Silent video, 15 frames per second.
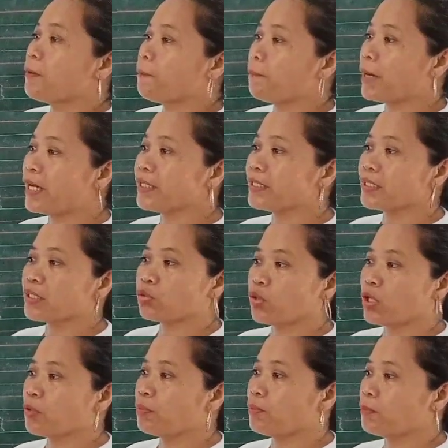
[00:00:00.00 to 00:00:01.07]
part it
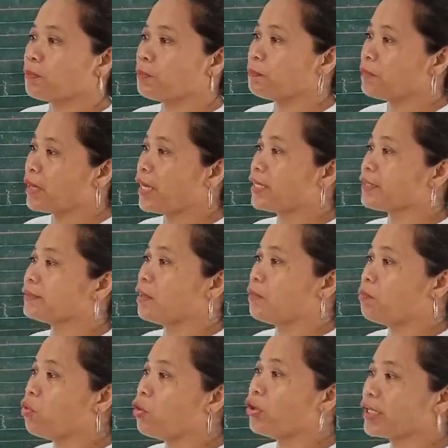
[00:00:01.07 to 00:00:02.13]
will make the
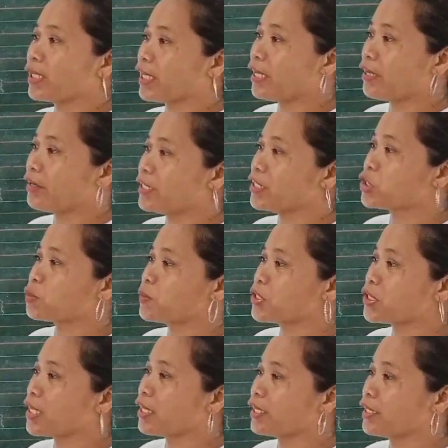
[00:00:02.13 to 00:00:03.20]
more clear,
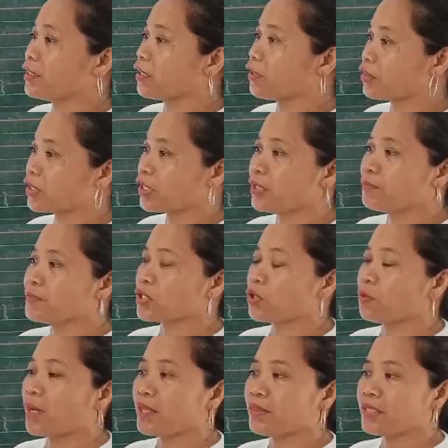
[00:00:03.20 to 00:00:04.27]
especially in the terms
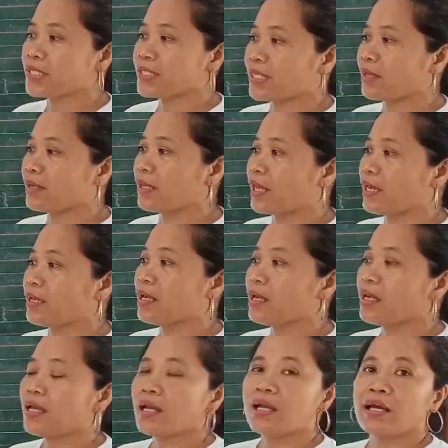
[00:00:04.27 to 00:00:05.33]
of understanding.